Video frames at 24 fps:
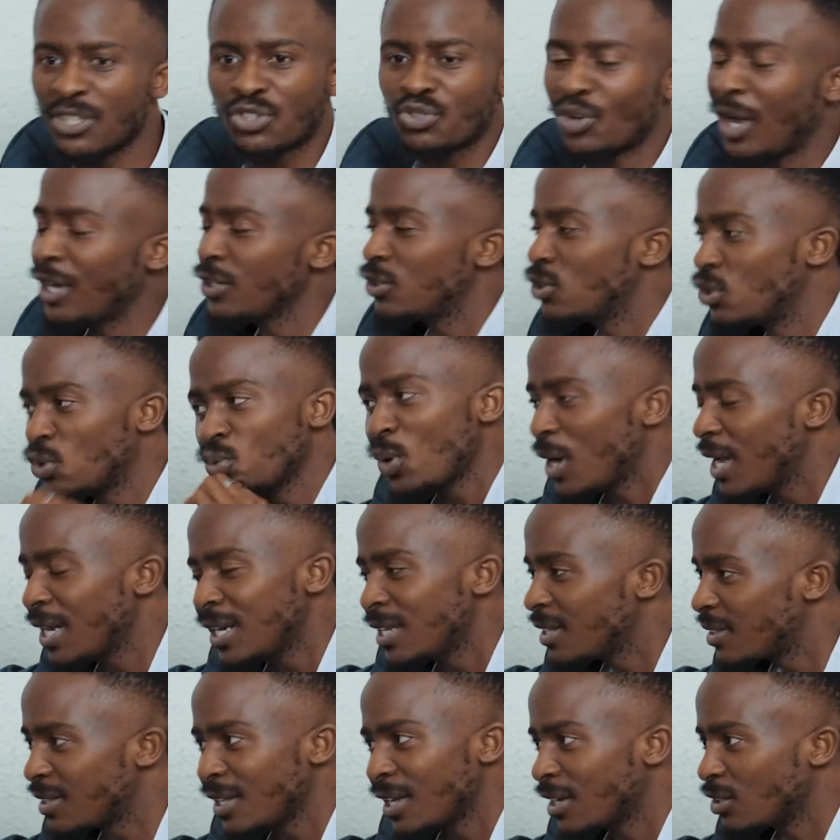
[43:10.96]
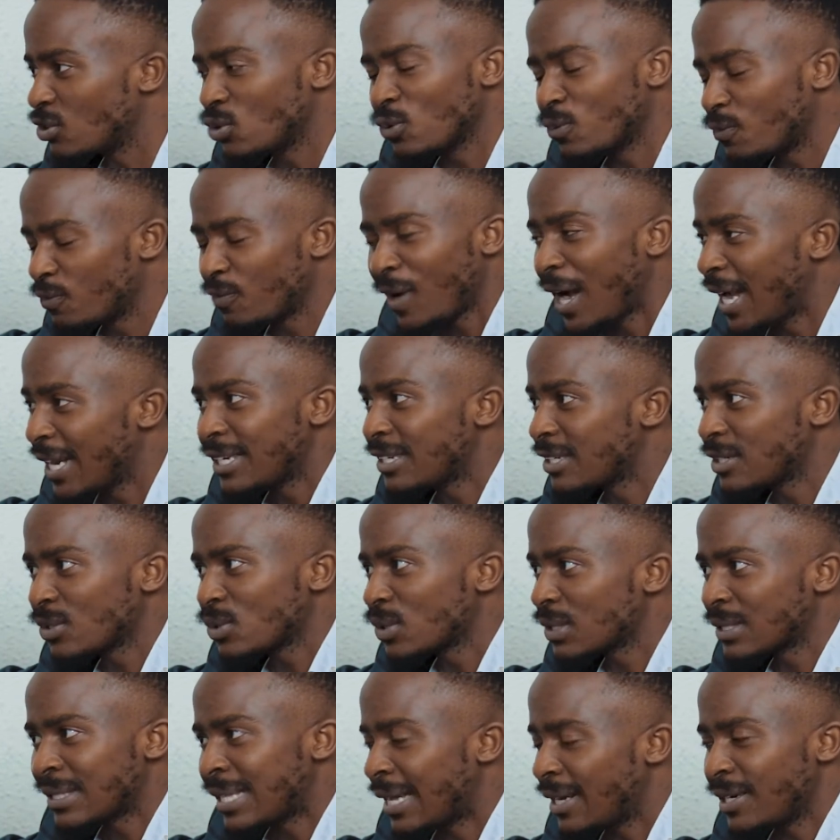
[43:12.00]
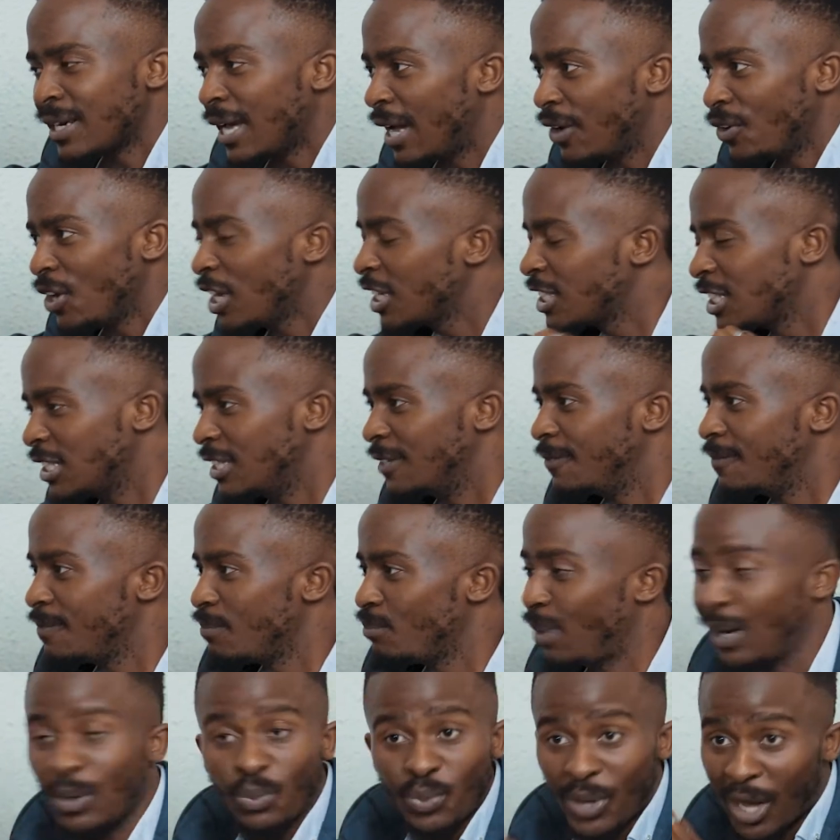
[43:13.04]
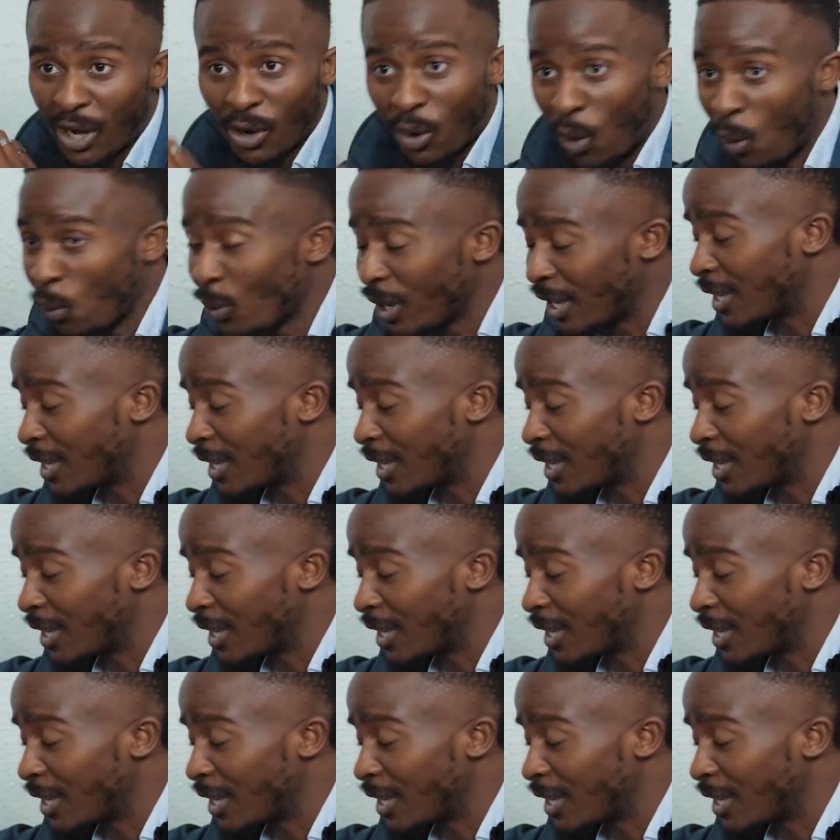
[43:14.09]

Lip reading: is trying to do anything to find their direction. But we are going.